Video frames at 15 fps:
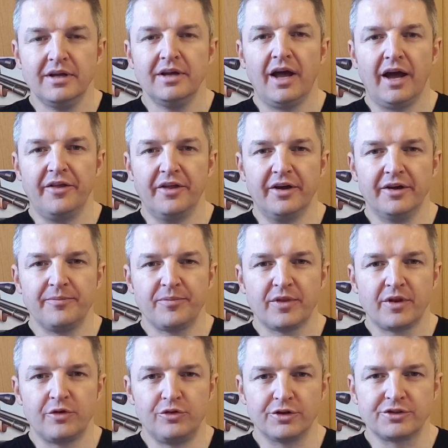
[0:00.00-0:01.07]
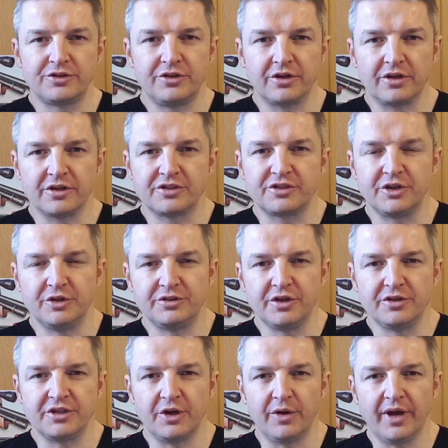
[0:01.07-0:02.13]
Hi there,
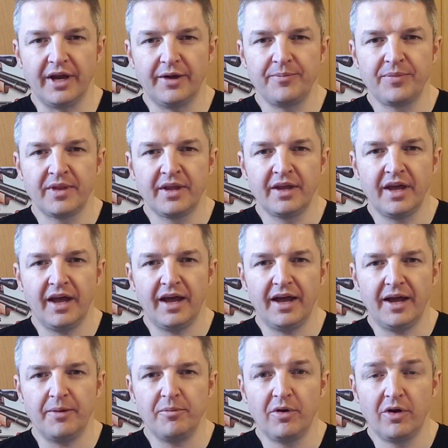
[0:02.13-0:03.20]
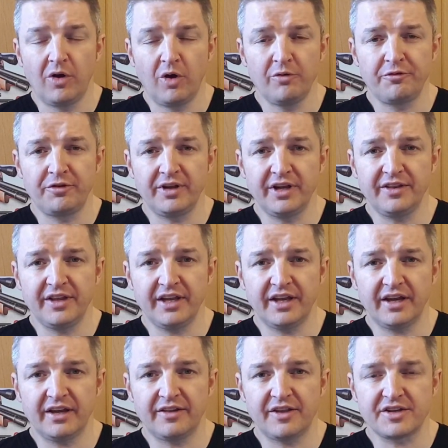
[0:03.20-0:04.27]
RussDouglas222 here. Hopefully
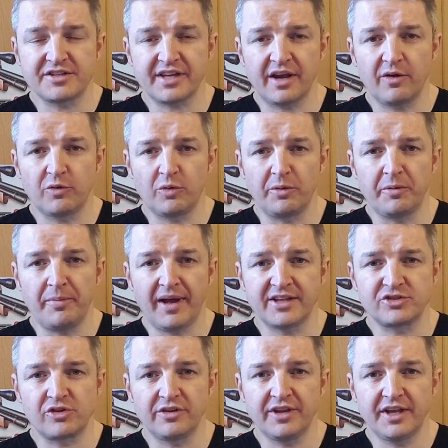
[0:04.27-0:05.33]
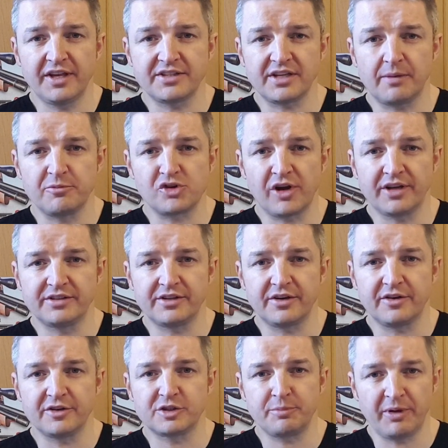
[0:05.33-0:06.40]
the sound will be better on this. I'm trying
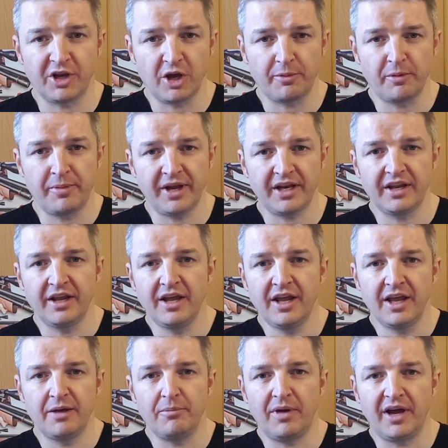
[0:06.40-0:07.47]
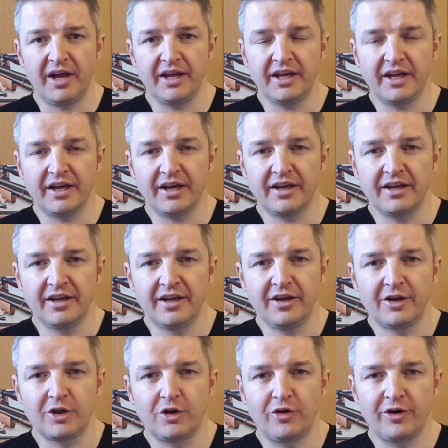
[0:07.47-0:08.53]
to speak up a bit. My
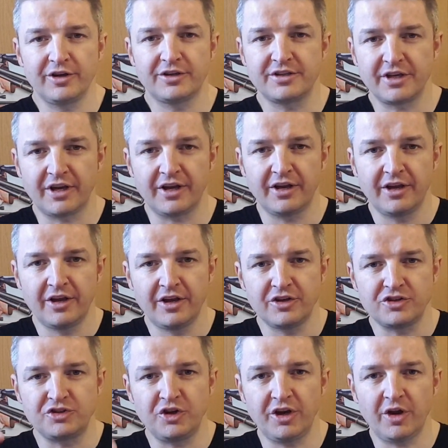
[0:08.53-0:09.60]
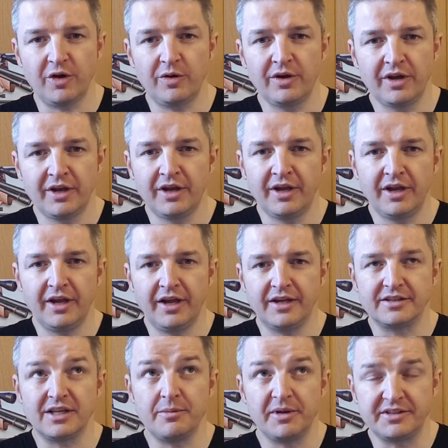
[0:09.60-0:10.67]
current studio
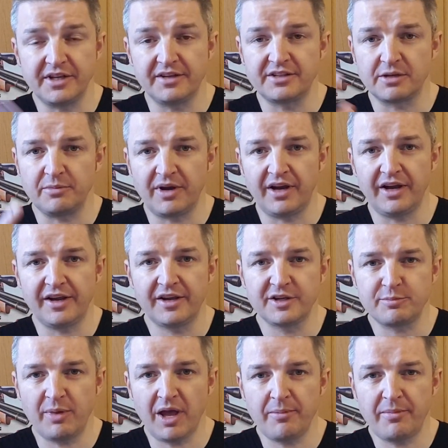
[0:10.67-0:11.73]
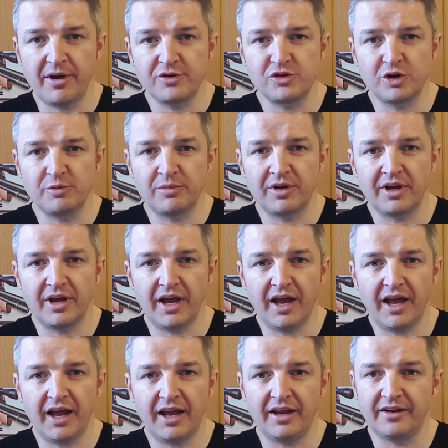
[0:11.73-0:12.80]
is limited to my spare bedroom
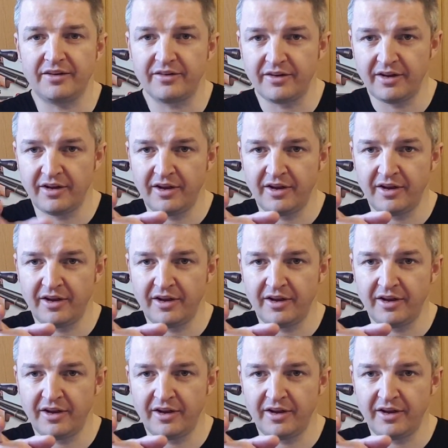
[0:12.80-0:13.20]
and